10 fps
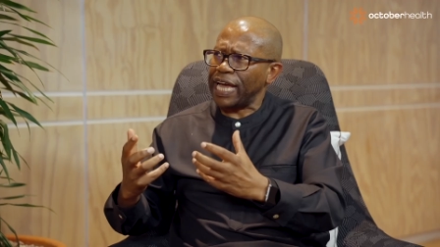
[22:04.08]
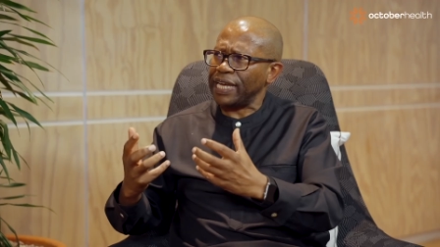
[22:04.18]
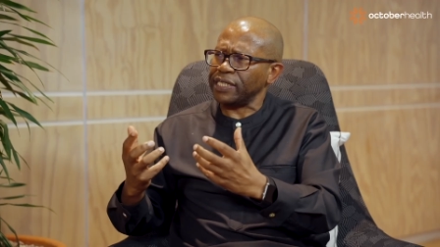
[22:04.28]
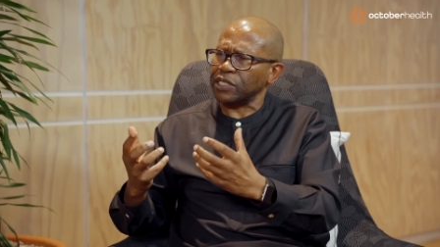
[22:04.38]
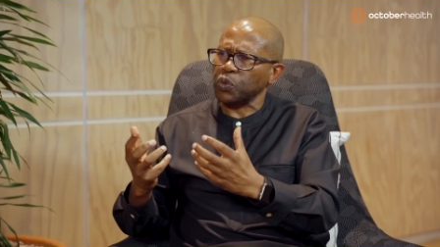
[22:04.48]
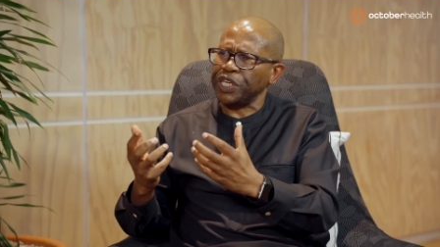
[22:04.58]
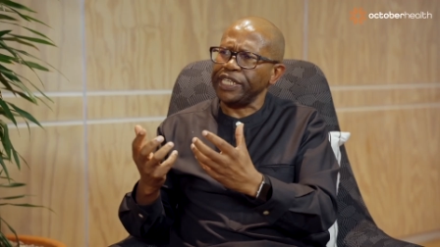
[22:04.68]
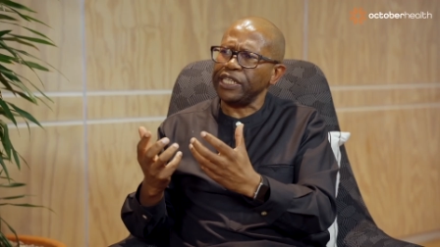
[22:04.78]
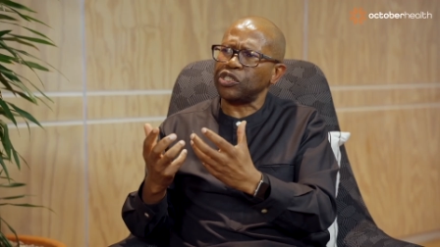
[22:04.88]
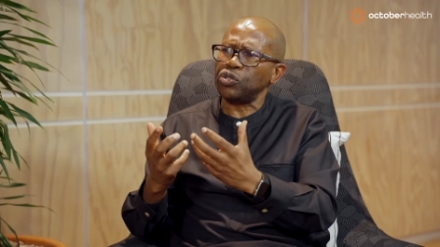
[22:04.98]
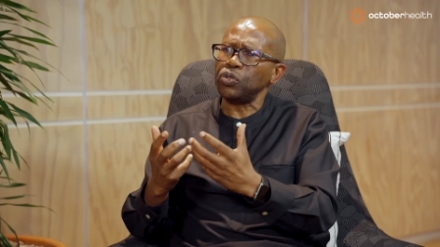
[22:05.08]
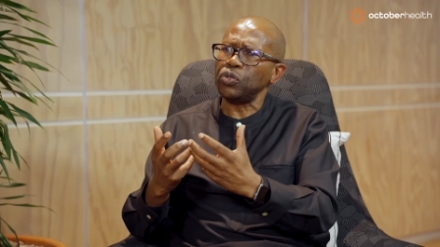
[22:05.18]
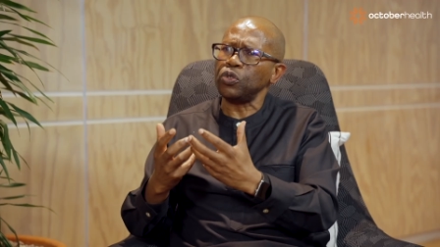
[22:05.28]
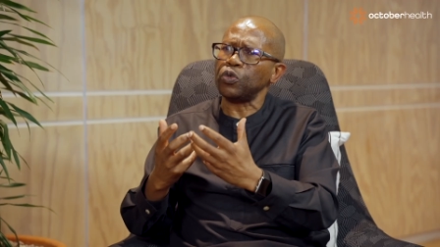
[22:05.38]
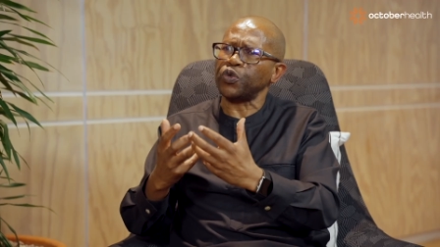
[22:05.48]
talents. We need
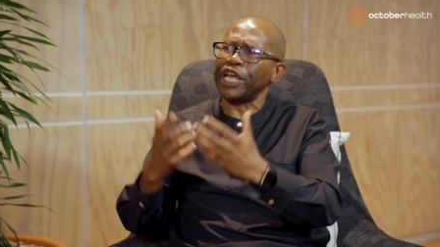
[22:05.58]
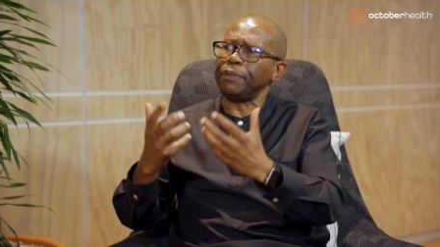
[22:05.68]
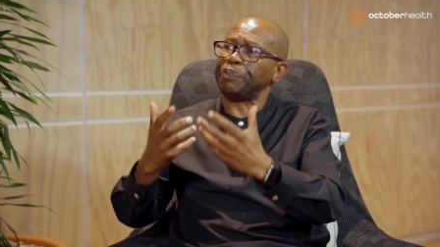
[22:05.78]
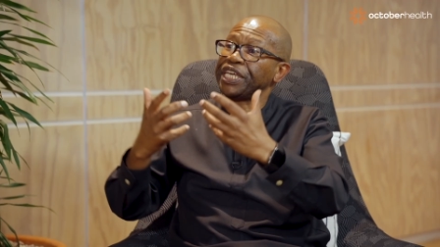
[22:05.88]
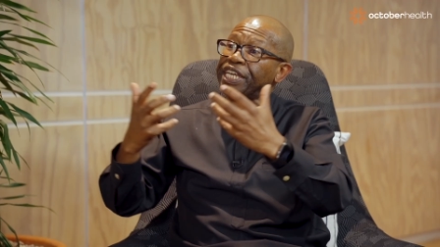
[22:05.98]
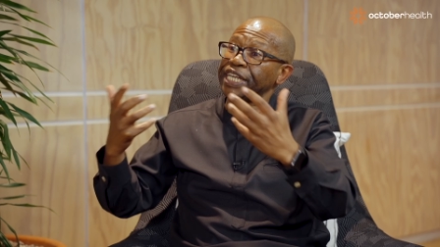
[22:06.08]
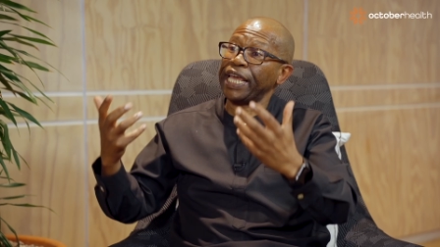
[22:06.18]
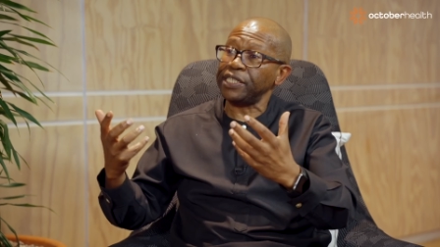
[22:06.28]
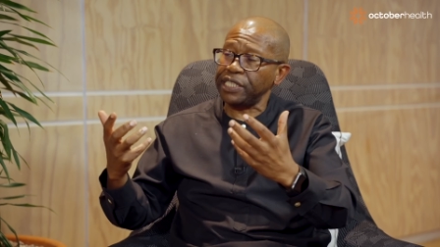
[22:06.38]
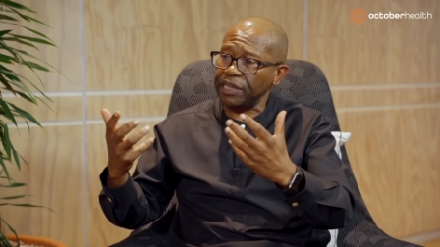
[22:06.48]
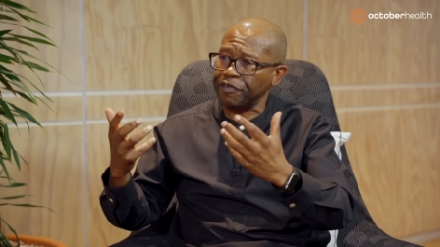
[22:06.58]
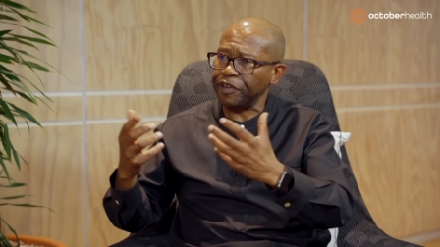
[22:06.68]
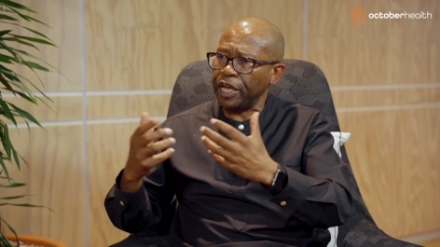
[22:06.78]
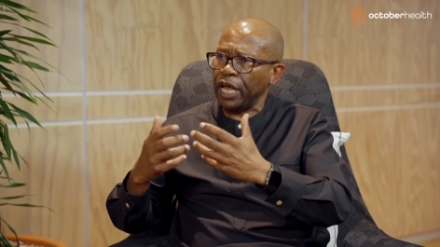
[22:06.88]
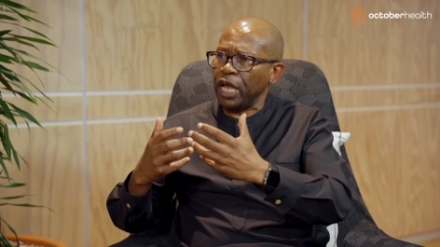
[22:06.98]
to really be creative
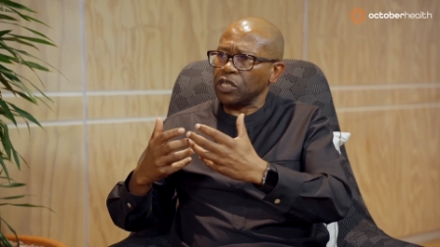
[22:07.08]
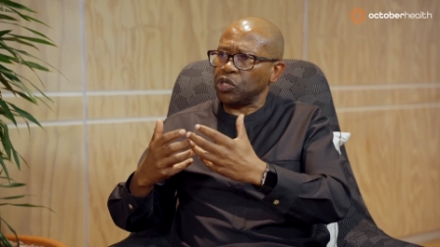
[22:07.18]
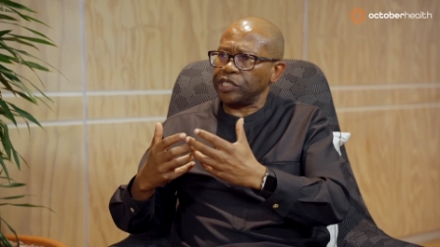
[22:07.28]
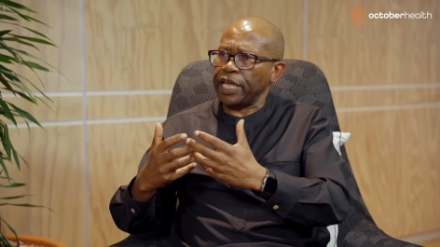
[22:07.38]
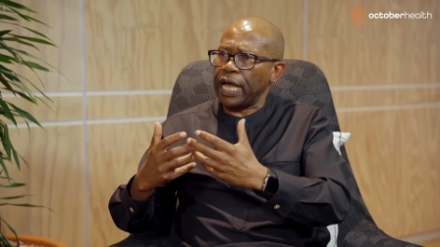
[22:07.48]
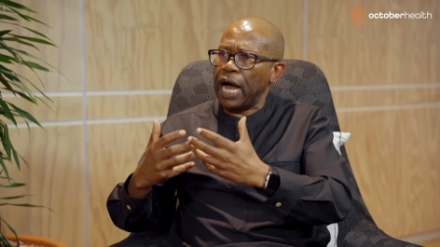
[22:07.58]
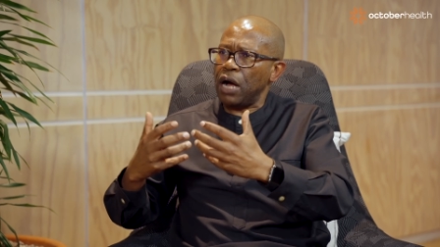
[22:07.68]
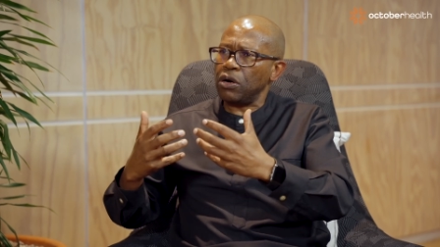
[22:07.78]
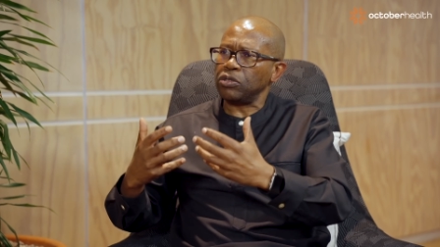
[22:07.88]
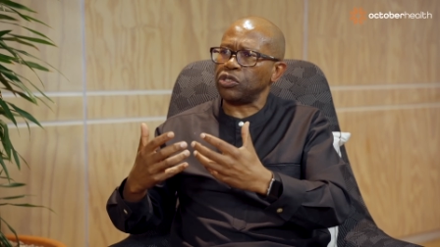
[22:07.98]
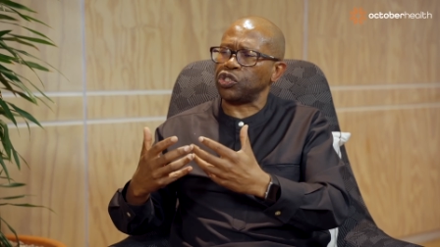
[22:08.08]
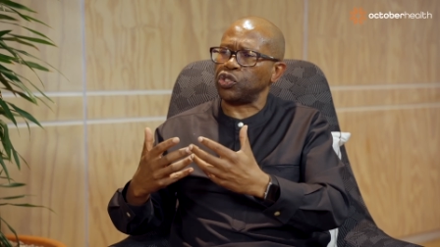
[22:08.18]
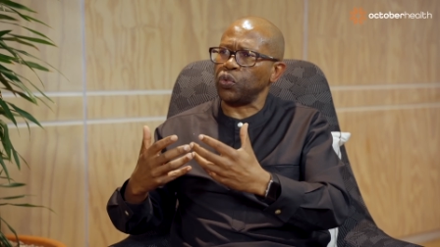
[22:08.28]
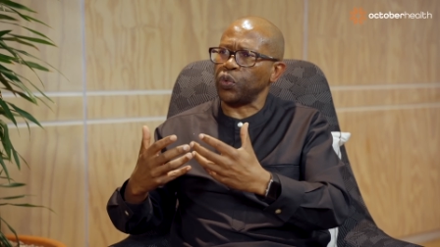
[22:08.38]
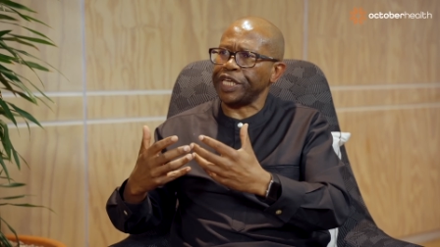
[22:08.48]
to say, how
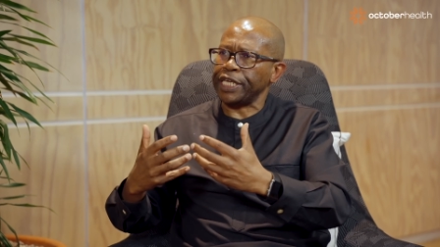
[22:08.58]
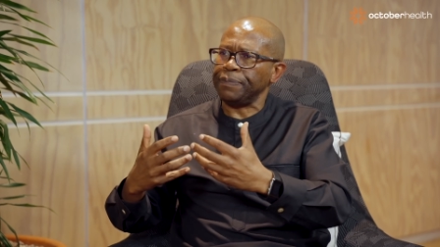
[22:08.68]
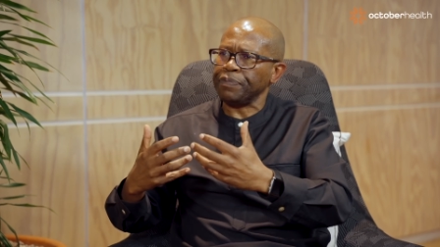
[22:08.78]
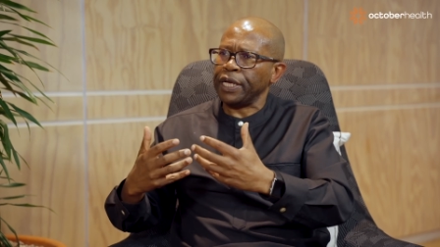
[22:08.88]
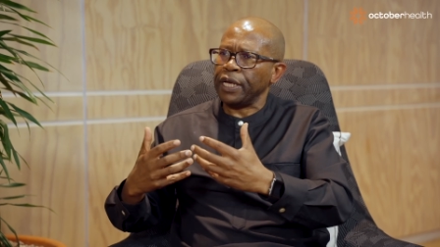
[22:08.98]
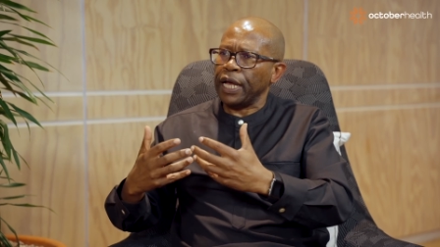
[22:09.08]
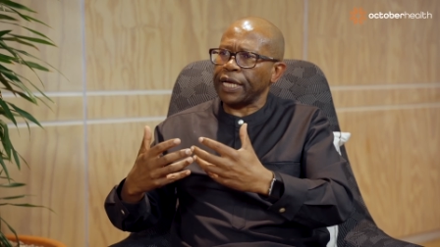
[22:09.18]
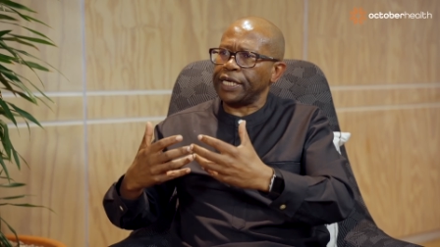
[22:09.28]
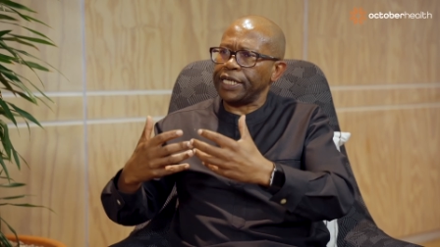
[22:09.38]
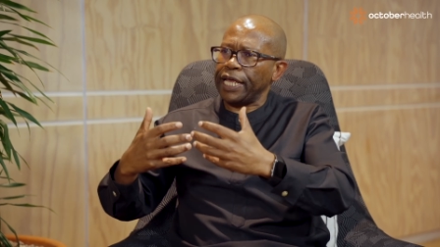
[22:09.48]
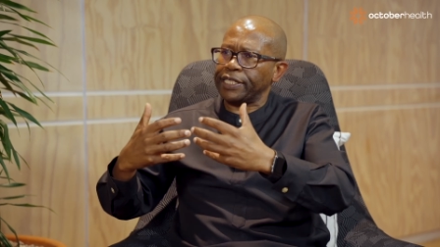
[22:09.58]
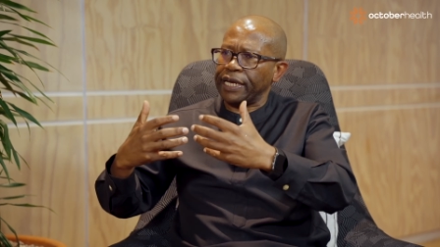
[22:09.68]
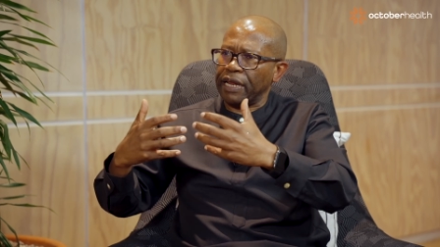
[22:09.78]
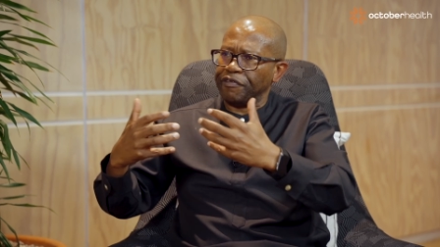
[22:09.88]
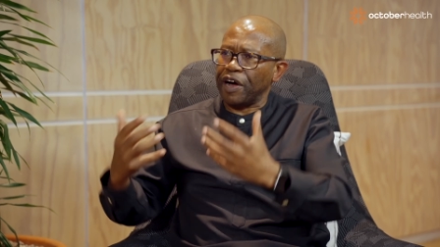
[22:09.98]
do we create
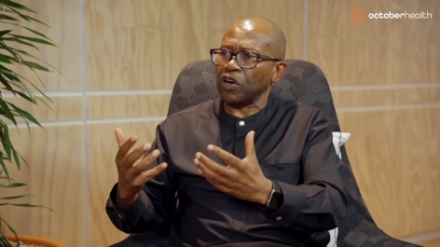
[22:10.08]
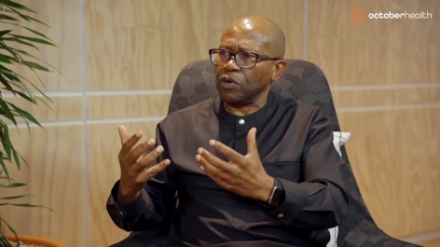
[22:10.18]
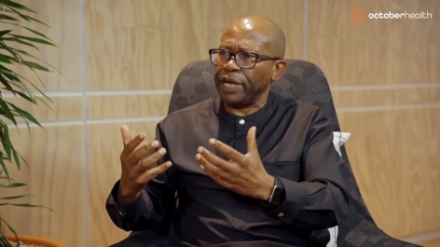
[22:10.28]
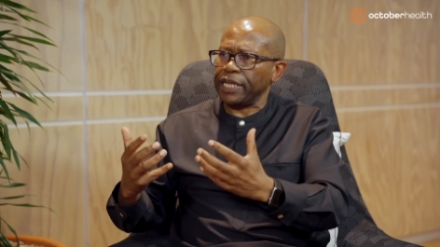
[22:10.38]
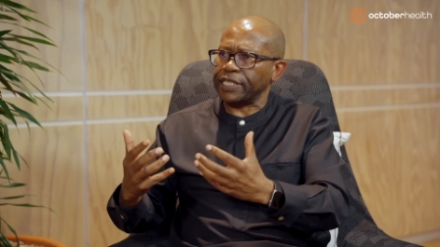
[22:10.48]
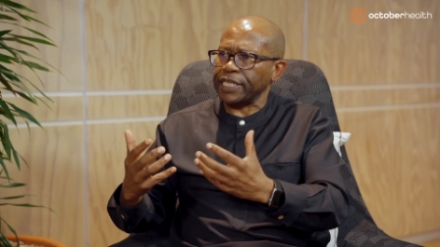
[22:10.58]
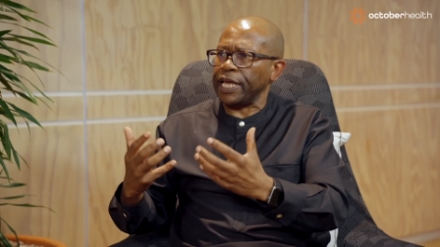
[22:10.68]
an environment?